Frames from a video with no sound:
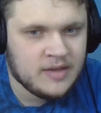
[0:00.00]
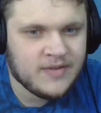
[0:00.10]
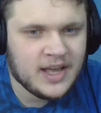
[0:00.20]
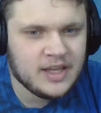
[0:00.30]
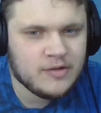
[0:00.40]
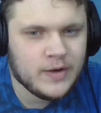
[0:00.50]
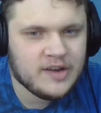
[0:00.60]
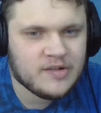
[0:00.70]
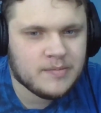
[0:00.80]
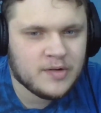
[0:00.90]

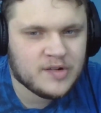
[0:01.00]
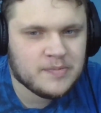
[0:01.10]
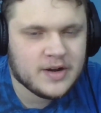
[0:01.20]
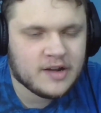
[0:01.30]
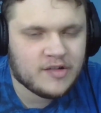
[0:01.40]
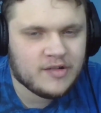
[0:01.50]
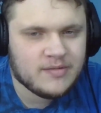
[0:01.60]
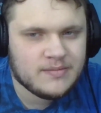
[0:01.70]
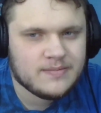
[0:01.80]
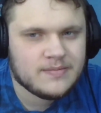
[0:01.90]
Evaluation post-production.
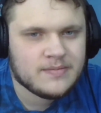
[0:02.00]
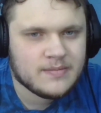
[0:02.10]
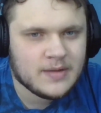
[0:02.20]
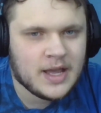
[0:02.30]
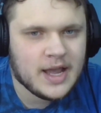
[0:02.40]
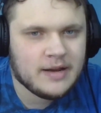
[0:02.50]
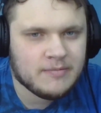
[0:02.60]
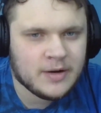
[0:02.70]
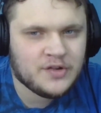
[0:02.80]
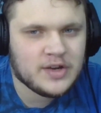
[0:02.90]
Alright,
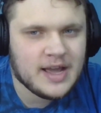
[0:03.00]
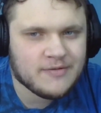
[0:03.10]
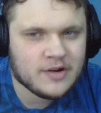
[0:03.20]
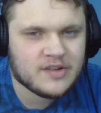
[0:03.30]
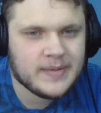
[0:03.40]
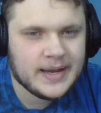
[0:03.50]
what do you got for us,